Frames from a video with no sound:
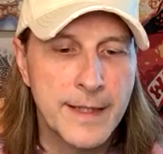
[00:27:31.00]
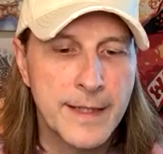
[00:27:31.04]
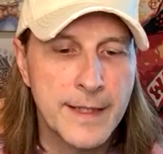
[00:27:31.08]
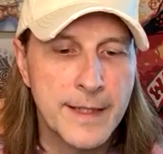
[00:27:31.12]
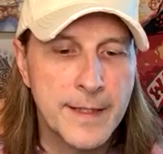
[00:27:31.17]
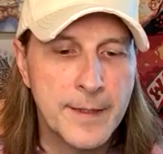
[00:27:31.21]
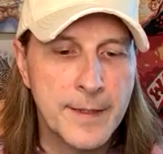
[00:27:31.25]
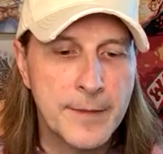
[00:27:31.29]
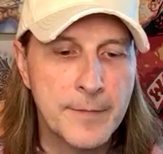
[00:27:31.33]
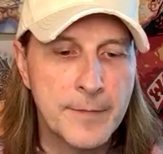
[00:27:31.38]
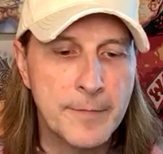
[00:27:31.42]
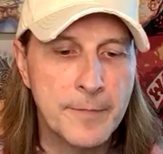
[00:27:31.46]

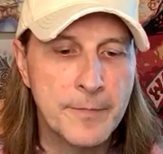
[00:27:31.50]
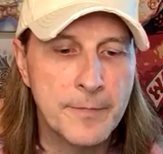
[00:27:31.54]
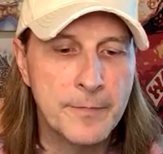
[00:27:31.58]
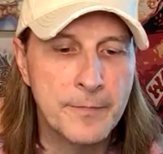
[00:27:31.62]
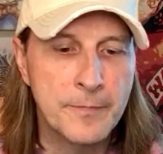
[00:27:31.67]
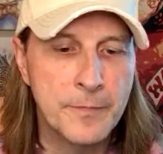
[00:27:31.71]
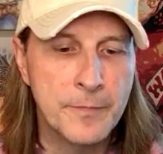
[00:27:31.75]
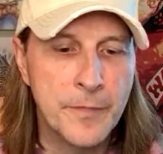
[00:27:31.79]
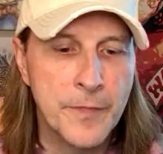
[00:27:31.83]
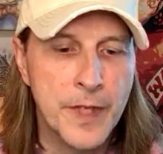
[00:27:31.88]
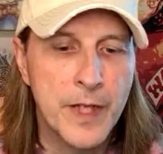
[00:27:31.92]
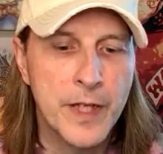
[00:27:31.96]
um,
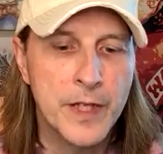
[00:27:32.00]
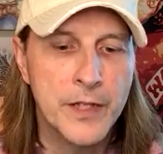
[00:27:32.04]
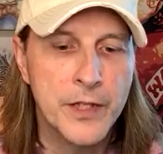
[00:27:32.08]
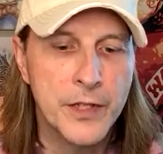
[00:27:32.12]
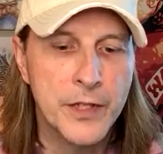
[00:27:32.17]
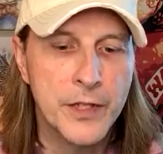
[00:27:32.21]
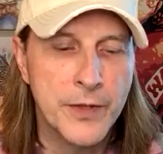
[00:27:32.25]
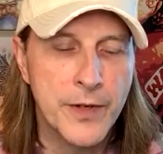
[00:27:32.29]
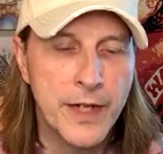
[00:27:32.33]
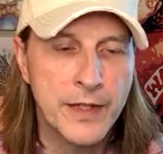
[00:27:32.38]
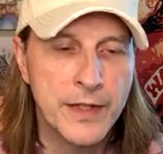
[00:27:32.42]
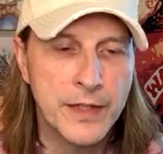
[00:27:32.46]

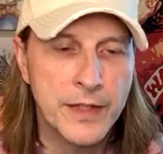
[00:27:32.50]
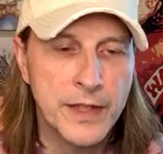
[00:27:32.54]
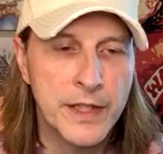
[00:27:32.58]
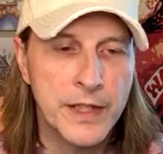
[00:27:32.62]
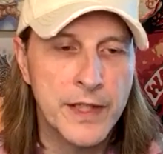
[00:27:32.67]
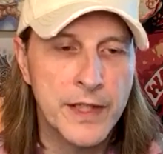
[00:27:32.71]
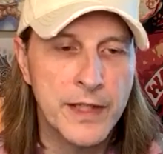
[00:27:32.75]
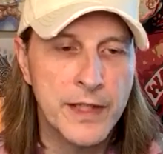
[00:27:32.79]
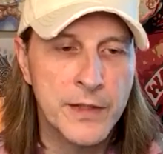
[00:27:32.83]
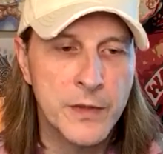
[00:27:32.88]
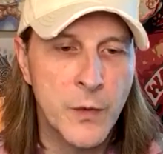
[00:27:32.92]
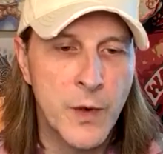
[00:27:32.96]

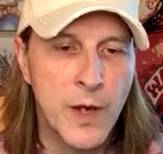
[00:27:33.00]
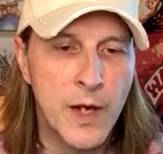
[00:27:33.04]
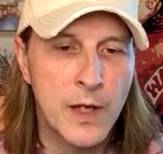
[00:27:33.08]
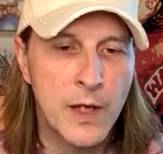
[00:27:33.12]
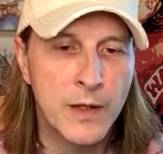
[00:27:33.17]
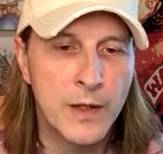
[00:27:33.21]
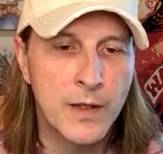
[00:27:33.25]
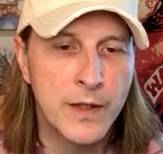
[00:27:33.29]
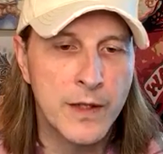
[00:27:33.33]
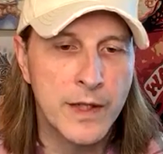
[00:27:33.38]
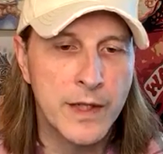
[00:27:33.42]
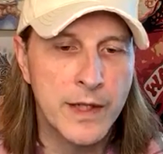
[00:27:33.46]
interested as
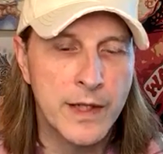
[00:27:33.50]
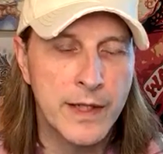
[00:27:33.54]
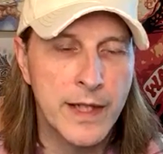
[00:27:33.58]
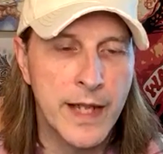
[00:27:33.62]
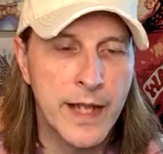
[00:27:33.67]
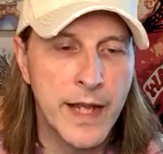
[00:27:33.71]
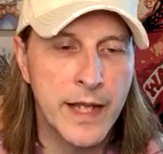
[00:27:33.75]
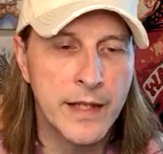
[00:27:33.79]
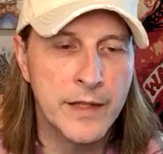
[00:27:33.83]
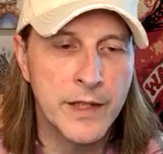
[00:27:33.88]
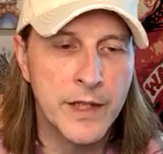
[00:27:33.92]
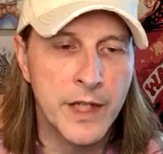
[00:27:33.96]
well in
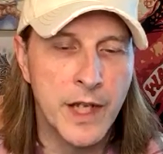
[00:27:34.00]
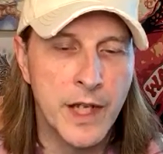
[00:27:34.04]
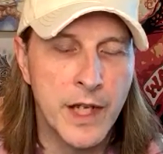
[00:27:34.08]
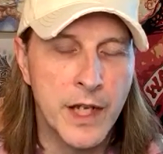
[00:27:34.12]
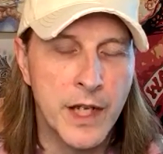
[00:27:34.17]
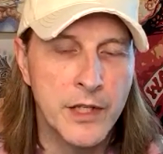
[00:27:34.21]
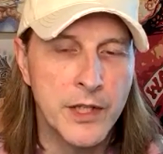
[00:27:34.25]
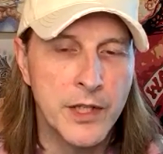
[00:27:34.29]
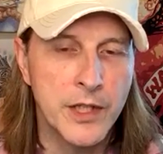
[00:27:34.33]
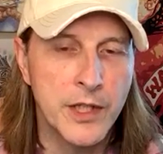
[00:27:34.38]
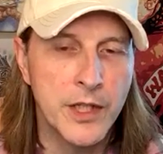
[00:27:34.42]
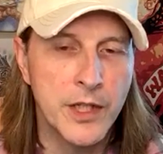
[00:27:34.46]
the
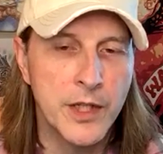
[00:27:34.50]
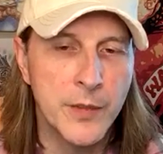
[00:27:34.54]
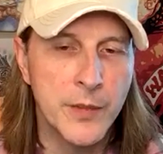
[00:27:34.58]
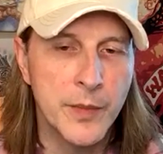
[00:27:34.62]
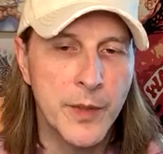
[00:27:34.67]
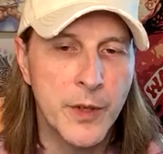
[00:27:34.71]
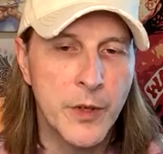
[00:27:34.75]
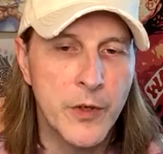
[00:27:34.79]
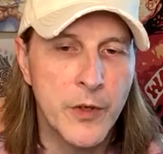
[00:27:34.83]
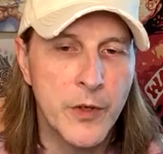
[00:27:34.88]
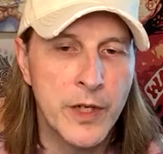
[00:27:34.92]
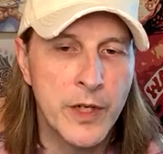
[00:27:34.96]
education
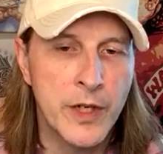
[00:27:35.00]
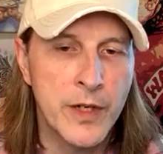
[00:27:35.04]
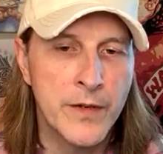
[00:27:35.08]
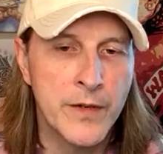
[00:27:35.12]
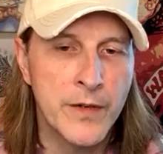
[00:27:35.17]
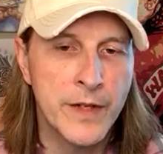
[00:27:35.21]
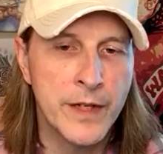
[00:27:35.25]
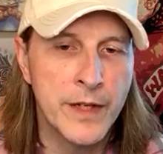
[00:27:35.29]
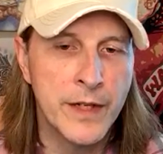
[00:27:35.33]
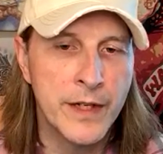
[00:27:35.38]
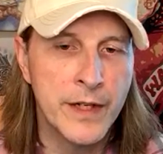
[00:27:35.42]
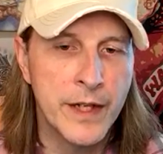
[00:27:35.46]
component
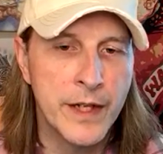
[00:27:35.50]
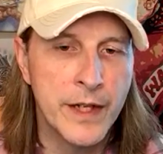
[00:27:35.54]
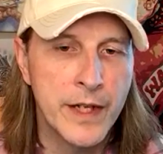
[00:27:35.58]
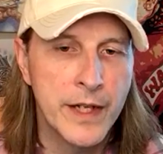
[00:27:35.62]
of it?